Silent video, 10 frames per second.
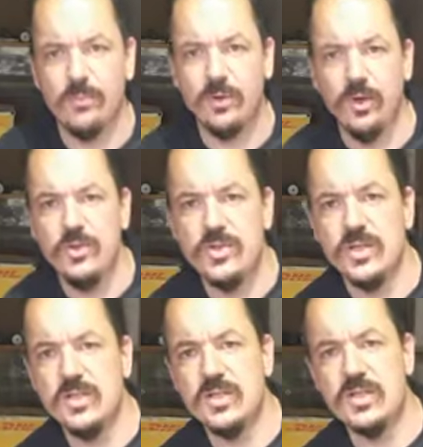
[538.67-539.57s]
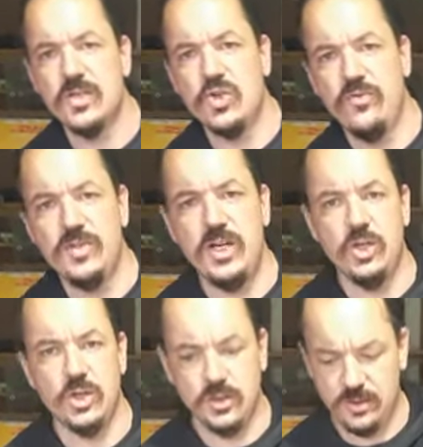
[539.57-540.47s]
loosens surface
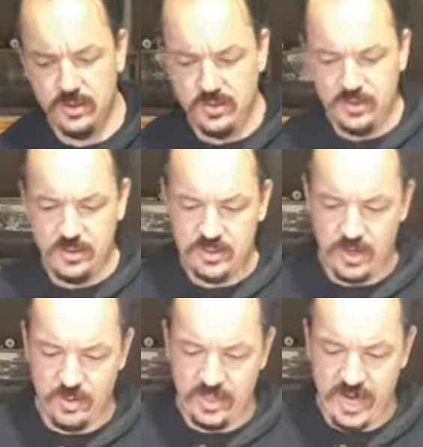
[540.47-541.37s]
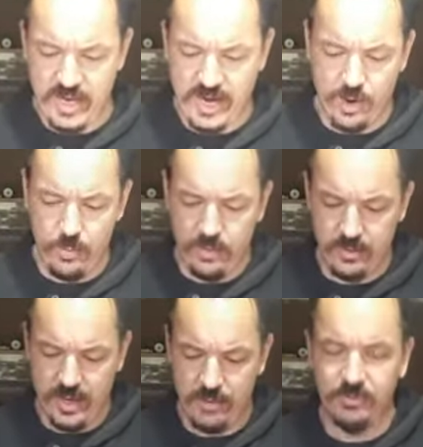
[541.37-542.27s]
tension, so it can help
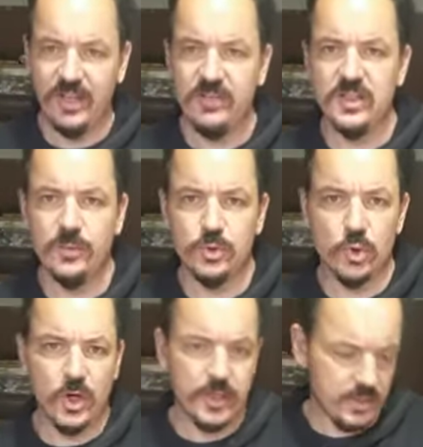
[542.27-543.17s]
relieving tip dry.